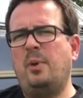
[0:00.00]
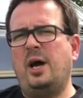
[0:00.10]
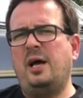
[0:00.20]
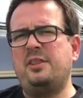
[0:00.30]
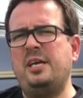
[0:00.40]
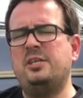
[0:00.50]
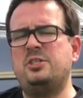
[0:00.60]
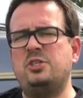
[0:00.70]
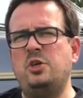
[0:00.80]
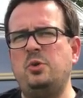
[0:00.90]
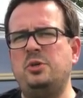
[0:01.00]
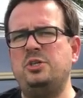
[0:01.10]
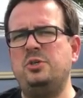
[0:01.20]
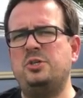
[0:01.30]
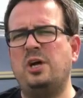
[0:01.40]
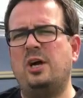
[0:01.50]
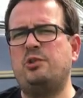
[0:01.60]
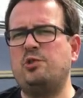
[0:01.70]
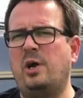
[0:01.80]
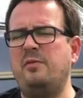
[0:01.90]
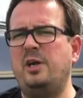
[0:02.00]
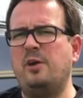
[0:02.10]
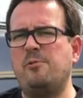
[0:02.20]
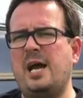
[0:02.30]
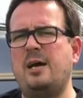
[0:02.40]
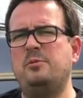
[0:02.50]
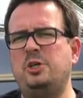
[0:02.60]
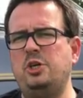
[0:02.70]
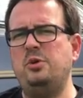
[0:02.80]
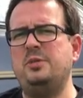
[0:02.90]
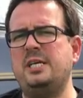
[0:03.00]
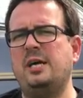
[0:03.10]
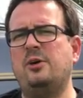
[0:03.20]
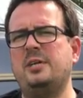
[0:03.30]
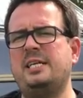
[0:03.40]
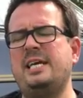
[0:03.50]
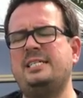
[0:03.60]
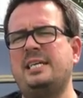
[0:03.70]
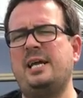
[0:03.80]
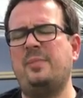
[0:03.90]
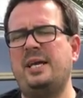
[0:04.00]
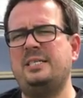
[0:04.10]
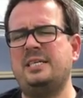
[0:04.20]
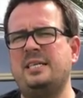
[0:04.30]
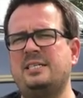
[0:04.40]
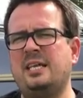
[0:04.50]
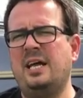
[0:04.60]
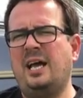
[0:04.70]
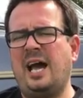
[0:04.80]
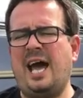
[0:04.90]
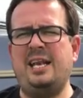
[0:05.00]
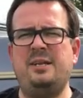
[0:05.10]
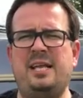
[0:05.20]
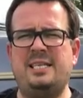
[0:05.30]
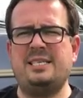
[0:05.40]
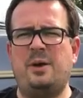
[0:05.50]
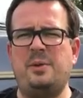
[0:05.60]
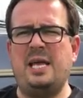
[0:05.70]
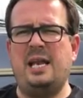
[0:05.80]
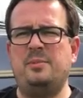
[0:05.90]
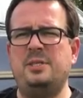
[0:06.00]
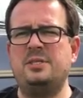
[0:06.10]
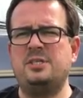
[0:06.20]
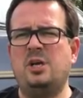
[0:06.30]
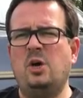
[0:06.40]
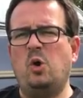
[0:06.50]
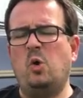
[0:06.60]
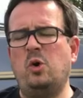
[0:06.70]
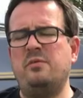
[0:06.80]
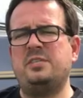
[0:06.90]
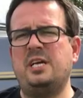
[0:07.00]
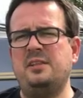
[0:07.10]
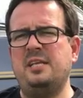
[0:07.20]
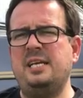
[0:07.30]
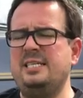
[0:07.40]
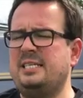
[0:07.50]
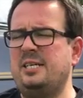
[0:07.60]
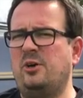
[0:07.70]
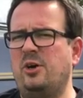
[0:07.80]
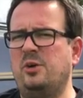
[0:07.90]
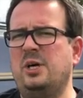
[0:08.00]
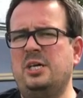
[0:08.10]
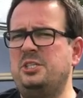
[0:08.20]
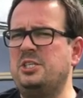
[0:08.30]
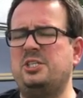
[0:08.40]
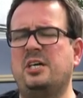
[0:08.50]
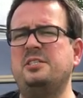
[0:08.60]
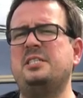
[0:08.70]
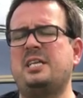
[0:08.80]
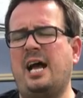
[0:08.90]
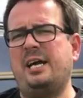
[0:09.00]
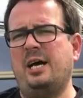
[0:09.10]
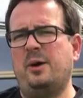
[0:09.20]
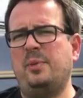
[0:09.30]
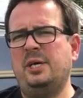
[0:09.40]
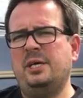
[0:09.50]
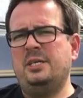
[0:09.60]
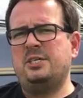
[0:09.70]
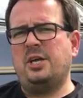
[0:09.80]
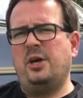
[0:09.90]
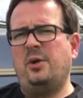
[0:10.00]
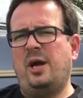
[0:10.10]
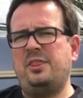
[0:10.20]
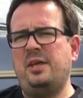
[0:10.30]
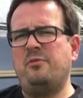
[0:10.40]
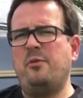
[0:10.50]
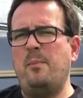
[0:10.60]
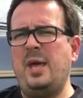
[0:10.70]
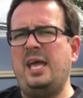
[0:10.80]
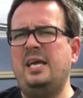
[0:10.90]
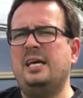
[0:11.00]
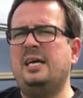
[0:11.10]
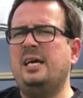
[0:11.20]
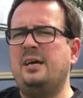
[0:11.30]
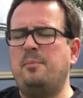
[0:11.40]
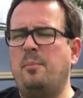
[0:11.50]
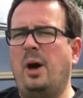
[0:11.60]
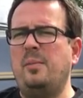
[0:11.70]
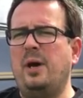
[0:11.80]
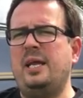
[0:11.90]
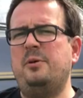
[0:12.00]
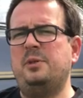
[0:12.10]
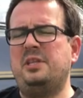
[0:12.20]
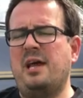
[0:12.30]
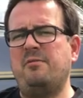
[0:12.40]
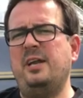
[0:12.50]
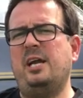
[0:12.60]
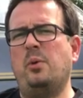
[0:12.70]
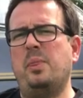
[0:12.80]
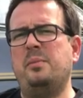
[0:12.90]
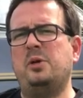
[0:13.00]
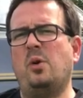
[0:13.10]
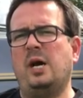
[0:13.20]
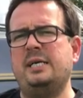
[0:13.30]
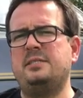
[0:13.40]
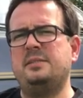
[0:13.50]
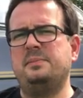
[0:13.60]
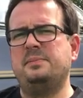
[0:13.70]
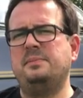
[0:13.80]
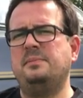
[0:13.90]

but I think as soon as you start driving it around using it on a day-to-day -day basis and it's out in the elements all of a sudden the linseed oil just doesn't stack up so I think for me my money would definitely go on the Meguiar's.